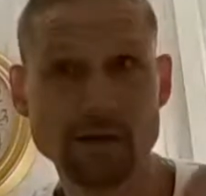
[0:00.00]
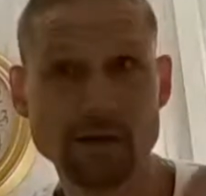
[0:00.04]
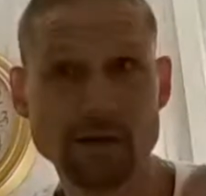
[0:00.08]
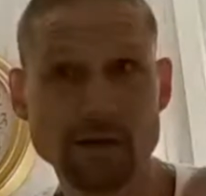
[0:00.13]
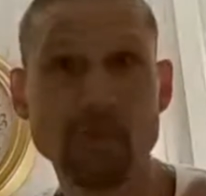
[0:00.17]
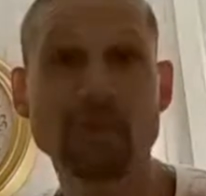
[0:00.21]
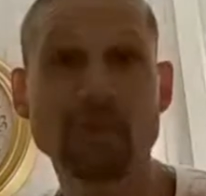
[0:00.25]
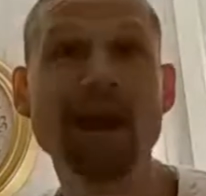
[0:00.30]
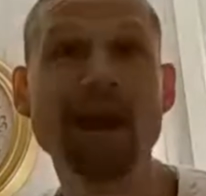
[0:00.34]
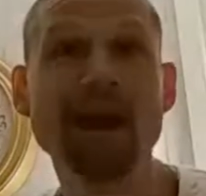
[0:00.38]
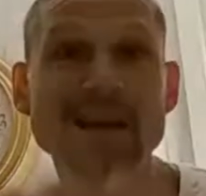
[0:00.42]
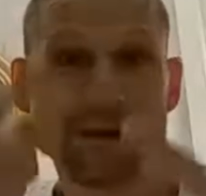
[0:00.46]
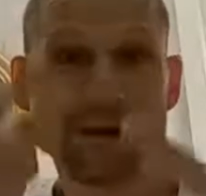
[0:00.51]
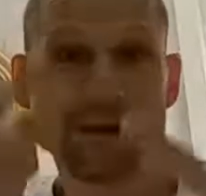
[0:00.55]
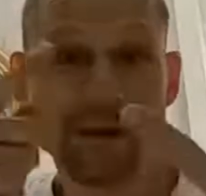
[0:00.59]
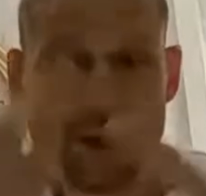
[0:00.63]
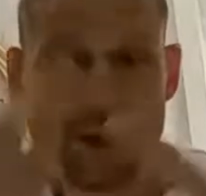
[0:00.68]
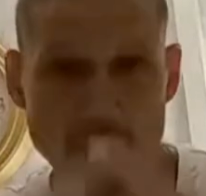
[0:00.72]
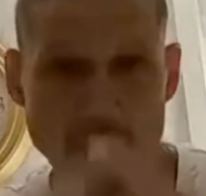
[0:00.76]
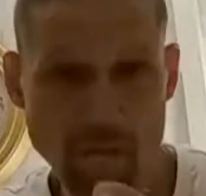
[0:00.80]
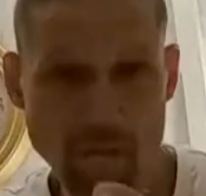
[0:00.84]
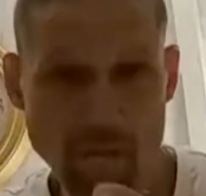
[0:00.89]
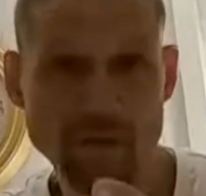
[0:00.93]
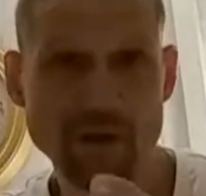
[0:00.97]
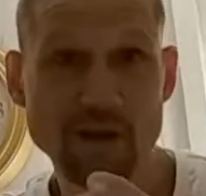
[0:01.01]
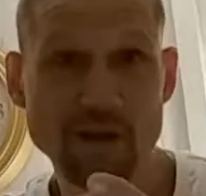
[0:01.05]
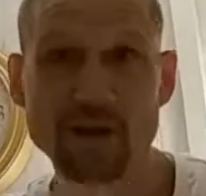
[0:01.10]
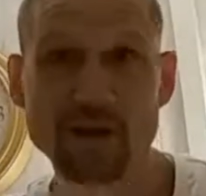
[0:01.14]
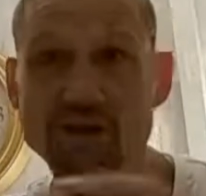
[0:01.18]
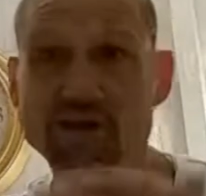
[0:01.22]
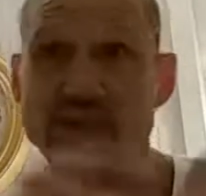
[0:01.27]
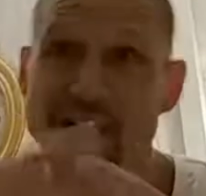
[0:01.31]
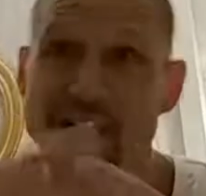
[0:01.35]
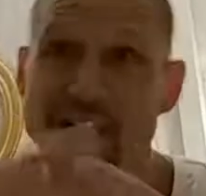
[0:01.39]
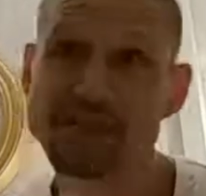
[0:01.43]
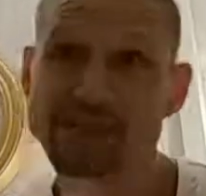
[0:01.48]
we've let you know we've
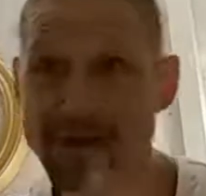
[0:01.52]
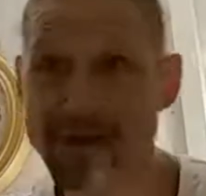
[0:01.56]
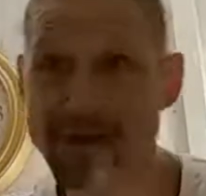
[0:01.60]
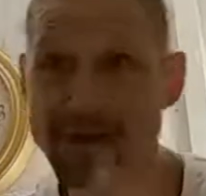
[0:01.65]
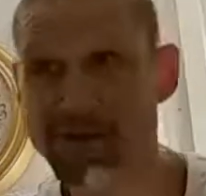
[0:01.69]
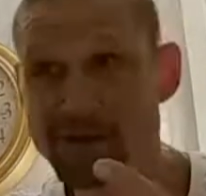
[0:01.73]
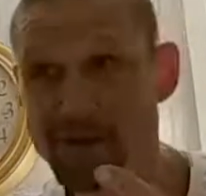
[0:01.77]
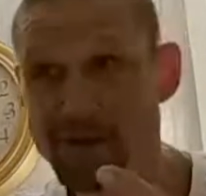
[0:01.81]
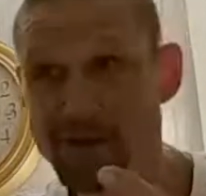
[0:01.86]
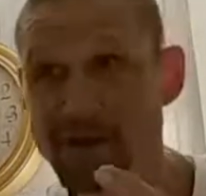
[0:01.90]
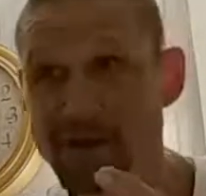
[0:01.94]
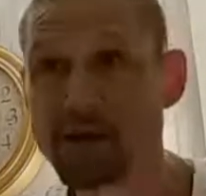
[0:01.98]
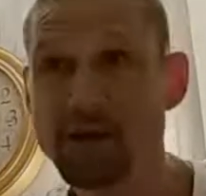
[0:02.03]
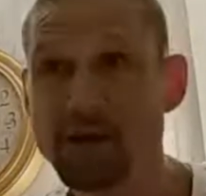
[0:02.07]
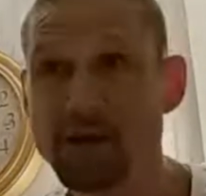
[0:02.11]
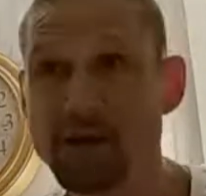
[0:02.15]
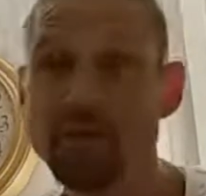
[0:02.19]
conditionally accepted,